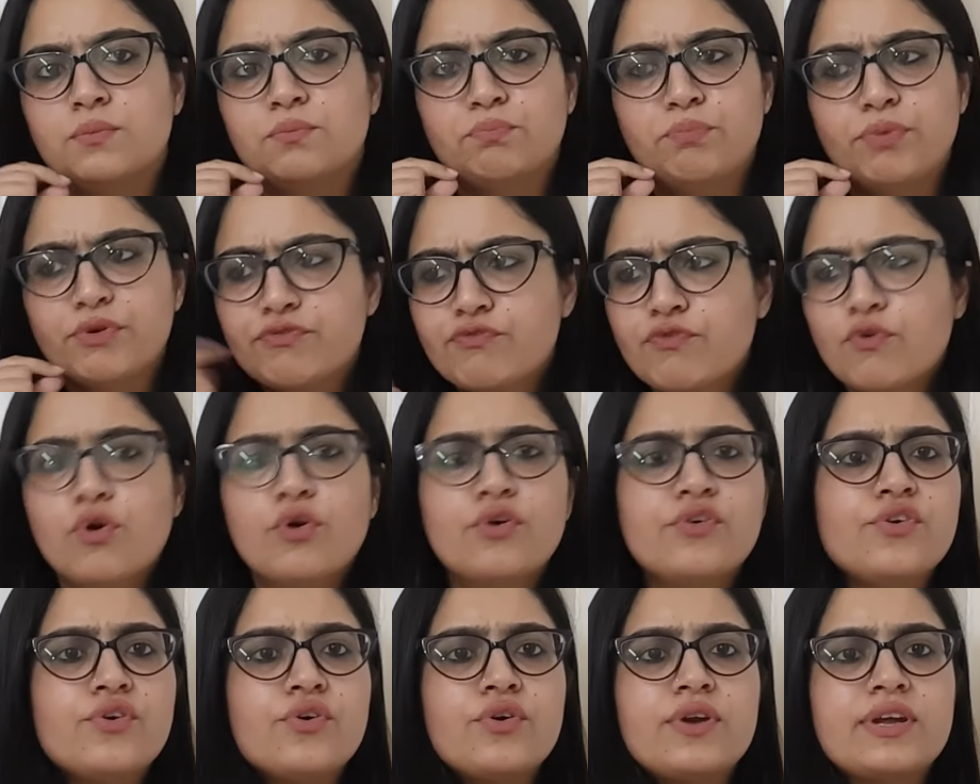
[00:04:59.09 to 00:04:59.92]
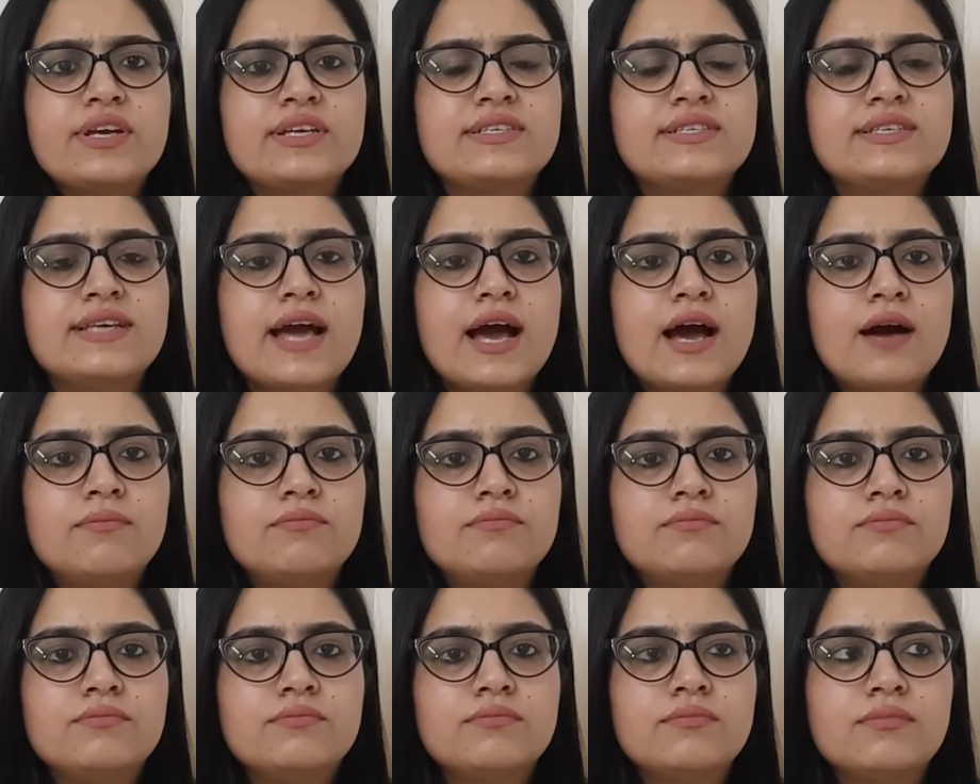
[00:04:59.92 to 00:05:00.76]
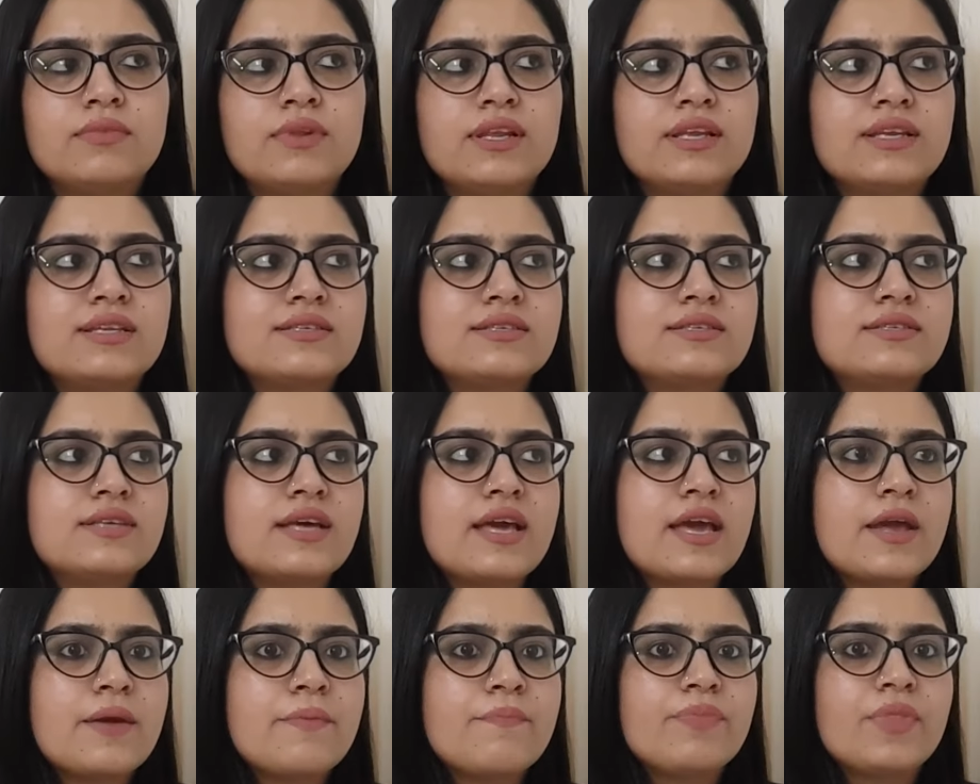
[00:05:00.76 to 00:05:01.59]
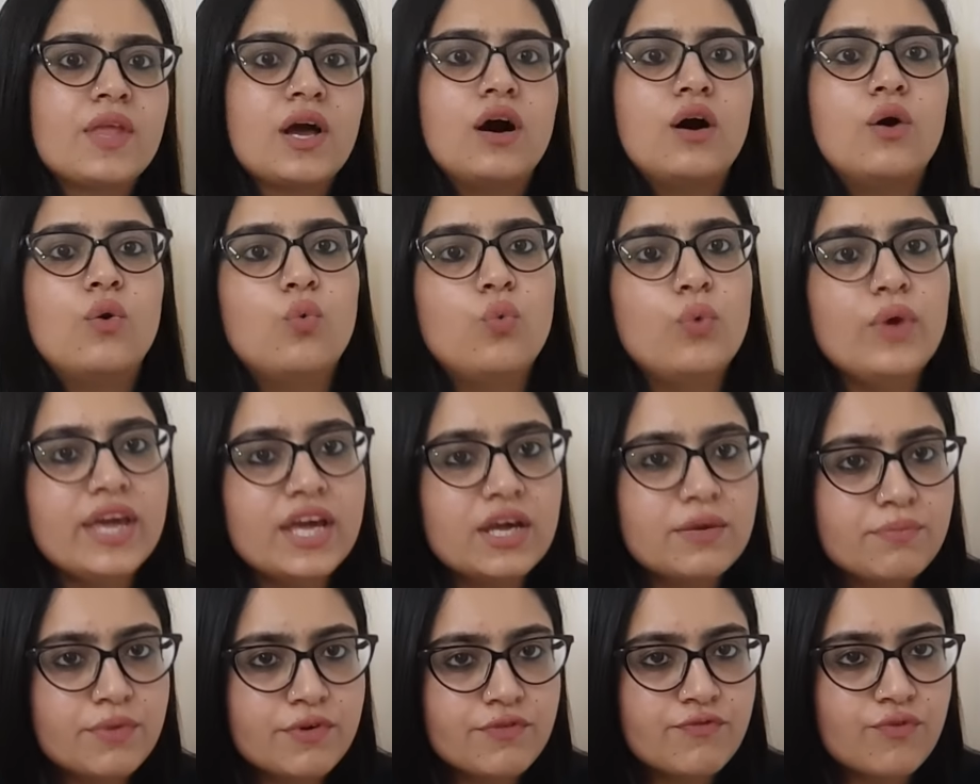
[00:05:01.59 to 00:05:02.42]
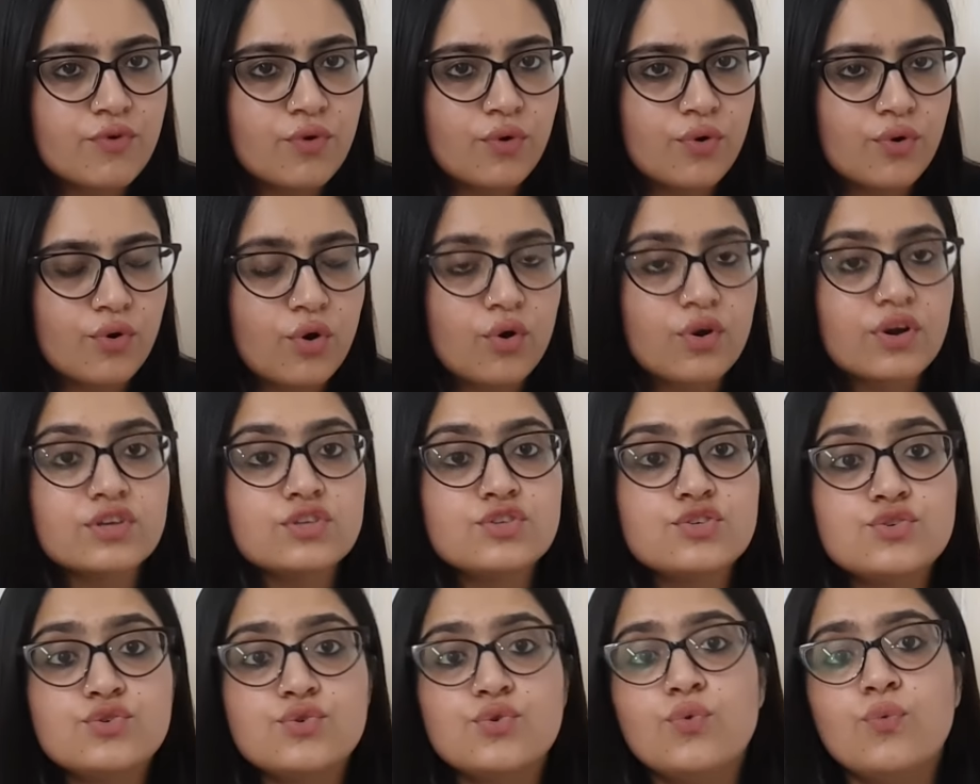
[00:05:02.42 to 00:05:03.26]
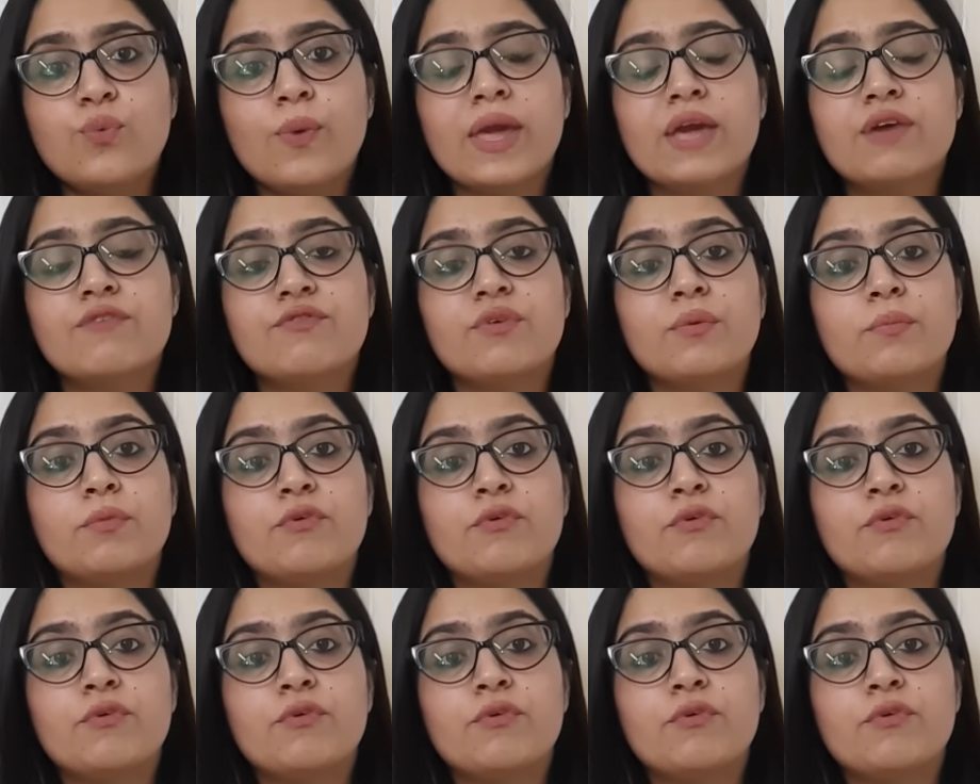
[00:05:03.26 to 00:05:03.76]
Before your exam, let us say a week before or a 2 week